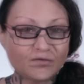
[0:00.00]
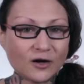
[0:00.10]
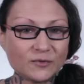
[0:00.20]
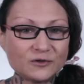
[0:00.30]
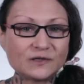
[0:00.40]

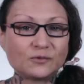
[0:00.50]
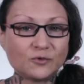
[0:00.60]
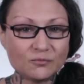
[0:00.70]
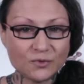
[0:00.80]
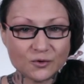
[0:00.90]
Farmers
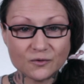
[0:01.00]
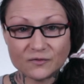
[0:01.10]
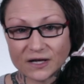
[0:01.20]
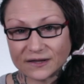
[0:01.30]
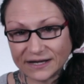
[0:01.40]

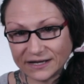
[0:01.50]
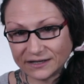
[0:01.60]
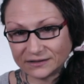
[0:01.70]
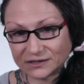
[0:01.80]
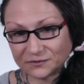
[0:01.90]
remove the
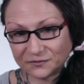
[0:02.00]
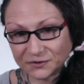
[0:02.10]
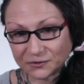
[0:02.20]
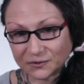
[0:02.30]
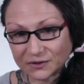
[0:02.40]
hens'
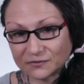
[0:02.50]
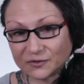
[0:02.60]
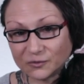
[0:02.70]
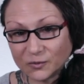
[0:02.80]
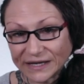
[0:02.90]
food
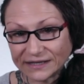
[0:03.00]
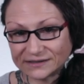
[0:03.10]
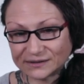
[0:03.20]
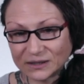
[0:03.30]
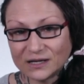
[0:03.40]
for
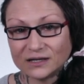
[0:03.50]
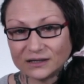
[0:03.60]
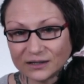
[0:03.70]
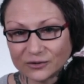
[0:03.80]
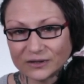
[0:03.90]
weeks,
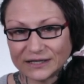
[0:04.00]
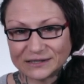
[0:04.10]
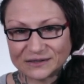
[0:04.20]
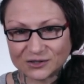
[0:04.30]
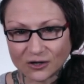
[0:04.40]
literally
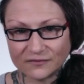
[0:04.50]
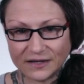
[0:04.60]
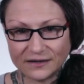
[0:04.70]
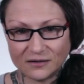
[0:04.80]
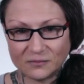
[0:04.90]

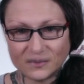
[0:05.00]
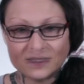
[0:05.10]
starving them.